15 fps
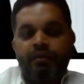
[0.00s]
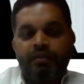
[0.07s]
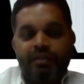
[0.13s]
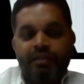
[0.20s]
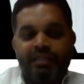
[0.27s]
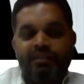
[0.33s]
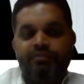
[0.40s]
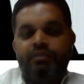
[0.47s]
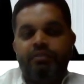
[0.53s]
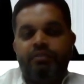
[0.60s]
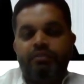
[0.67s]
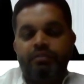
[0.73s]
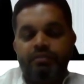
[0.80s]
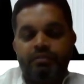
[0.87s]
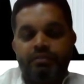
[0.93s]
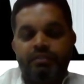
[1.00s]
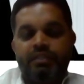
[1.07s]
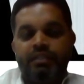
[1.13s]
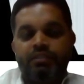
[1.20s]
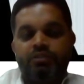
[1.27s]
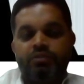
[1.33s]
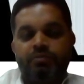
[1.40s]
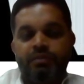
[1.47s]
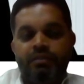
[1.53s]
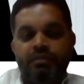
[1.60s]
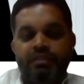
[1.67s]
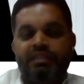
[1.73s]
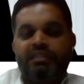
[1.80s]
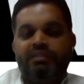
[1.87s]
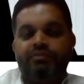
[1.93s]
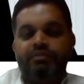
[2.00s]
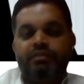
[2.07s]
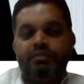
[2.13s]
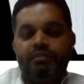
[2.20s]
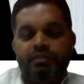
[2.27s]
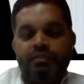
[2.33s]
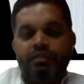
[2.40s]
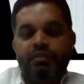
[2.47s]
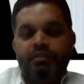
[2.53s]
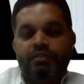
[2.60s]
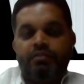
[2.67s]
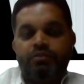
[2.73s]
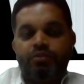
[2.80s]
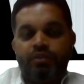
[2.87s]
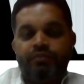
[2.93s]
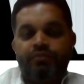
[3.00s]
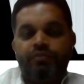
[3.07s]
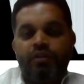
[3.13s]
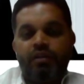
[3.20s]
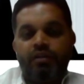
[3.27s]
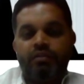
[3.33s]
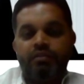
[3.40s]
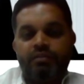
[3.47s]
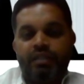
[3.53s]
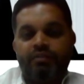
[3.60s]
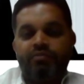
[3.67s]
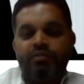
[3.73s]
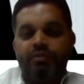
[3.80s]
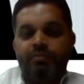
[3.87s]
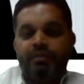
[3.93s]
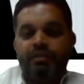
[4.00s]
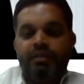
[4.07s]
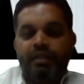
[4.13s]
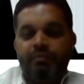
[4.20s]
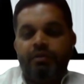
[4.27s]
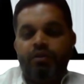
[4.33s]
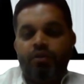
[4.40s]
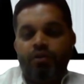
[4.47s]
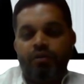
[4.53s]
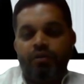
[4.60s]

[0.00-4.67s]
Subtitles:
renewed. This has to be renewed. So if not, that will be abandoned.